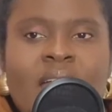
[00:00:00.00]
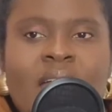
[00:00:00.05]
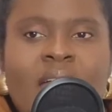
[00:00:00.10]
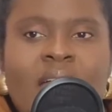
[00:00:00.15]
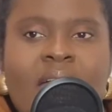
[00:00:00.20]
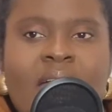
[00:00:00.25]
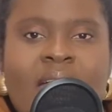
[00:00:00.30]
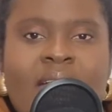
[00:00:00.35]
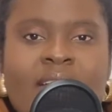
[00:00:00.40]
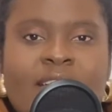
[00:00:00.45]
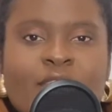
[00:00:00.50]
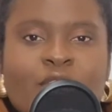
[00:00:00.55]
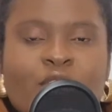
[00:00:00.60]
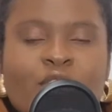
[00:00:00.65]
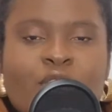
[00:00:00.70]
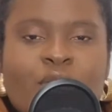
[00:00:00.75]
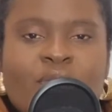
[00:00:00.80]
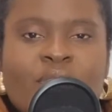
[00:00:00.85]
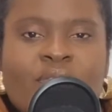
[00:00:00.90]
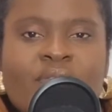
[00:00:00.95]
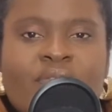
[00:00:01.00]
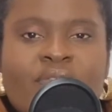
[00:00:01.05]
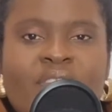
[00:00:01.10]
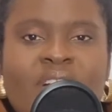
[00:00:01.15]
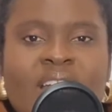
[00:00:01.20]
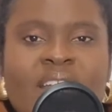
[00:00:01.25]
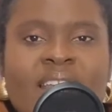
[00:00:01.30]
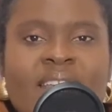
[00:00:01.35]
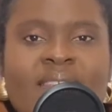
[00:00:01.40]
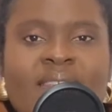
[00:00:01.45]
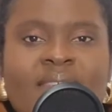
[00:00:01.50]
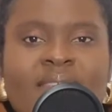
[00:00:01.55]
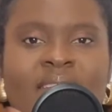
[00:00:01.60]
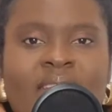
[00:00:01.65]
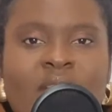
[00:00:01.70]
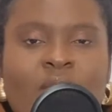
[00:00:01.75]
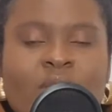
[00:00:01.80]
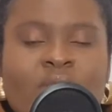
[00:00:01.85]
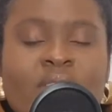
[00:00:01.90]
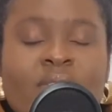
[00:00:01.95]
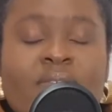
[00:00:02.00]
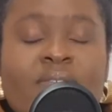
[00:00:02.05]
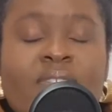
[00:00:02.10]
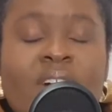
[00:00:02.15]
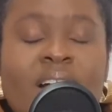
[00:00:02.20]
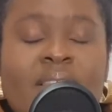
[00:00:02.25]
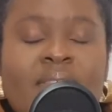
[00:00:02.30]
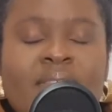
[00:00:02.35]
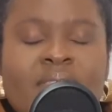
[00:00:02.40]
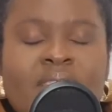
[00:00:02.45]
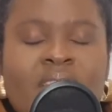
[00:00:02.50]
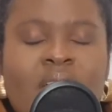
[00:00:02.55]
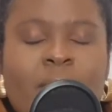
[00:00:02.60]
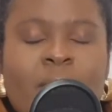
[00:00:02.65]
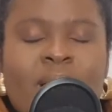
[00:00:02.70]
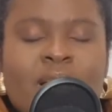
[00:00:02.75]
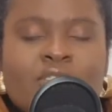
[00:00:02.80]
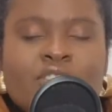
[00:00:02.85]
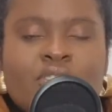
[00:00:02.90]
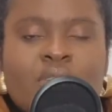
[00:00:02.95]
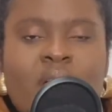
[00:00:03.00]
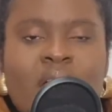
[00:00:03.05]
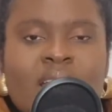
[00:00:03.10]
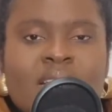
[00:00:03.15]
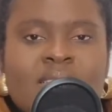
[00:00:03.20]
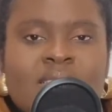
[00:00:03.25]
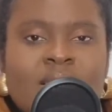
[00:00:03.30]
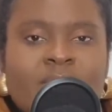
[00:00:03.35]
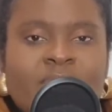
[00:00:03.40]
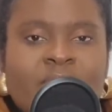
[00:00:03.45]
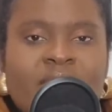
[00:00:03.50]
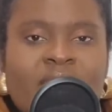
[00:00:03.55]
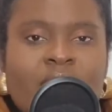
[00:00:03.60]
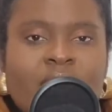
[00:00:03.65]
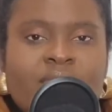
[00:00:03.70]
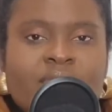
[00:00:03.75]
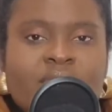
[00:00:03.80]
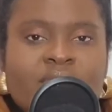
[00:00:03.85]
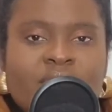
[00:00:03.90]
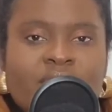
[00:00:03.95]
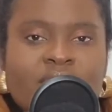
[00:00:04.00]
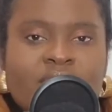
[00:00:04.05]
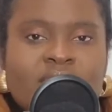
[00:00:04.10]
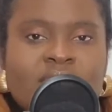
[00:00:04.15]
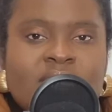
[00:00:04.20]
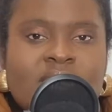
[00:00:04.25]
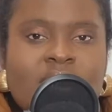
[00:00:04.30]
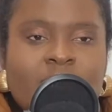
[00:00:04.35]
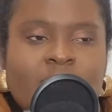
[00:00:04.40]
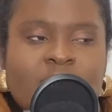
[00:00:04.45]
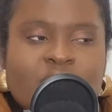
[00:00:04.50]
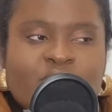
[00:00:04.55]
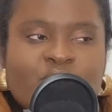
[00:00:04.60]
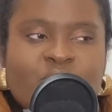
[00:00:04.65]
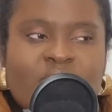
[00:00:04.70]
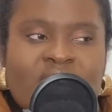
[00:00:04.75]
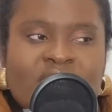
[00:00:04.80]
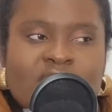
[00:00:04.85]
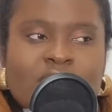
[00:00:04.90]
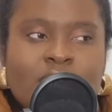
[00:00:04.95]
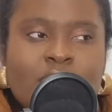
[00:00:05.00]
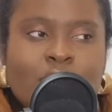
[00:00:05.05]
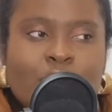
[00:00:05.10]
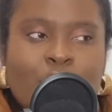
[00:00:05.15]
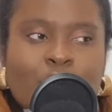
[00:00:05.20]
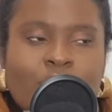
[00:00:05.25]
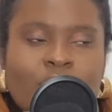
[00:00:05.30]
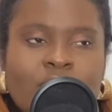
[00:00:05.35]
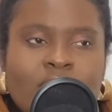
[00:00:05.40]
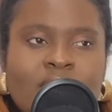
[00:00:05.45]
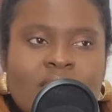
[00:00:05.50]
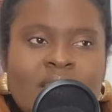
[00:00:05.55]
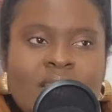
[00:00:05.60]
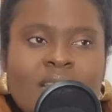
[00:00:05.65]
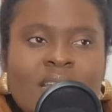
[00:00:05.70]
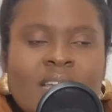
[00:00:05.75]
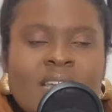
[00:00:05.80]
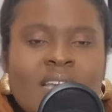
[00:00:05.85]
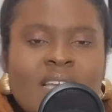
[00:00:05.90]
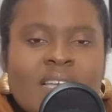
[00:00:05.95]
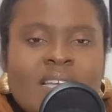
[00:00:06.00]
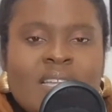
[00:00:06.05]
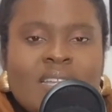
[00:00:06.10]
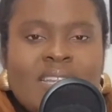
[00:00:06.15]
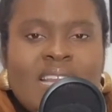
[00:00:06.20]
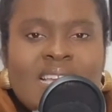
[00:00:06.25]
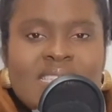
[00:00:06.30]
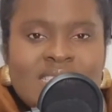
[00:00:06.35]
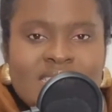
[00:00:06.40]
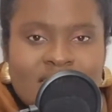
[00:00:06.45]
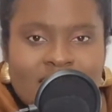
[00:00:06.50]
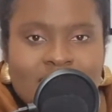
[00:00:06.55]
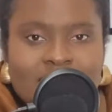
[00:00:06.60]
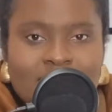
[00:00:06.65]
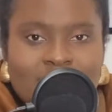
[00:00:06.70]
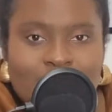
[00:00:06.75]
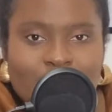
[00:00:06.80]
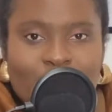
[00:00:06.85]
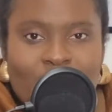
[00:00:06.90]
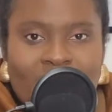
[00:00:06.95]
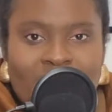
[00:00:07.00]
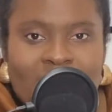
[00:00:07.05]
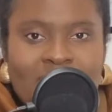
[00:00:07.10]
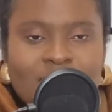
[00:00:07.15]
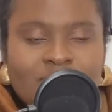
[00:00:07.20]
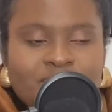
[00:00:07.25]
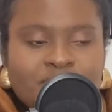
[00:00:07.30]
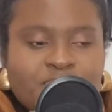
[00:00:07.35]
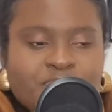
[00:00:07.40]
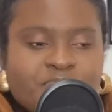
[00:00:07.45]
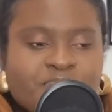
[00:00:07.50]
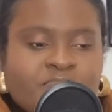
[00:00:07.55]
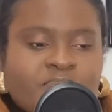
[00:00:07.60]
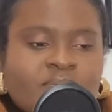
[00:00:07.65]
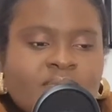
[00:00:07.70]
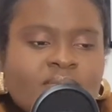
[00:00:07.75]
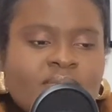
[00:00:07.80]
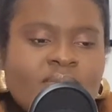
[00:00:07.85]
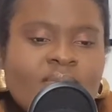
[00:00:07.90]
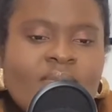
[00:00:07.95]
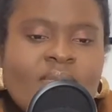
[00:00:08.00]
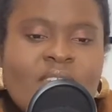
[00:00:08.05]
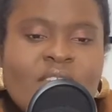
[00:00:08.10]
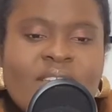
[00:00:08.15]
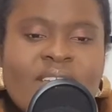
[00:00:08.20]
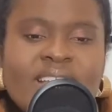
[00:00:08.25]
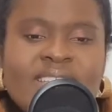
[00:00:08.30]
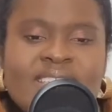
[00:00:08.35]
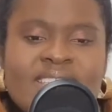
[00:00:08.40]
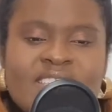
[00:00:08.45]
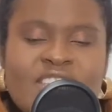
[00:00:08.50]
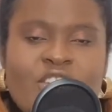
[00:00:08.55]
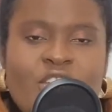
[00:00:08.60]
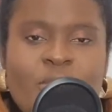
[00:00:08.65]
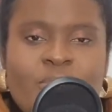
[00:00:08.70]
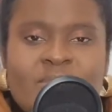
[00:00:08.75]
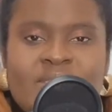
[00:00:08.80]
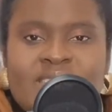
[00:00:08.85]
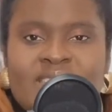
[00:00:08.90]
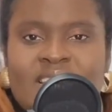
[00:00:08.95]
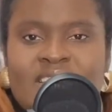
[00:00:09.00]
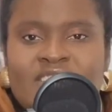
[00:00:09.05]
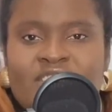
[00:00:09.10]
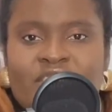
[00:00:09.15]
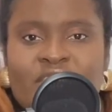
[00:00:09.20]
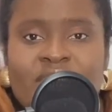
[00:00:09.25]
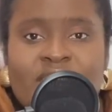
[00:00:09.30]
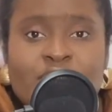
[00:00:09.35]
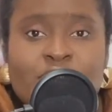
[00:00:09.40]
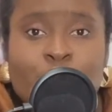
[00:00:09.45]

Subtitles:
And you know, the funny thing or the fun thing about trying something out for the first time is you get to learn lessons, right? You get to see your mistakes and you get to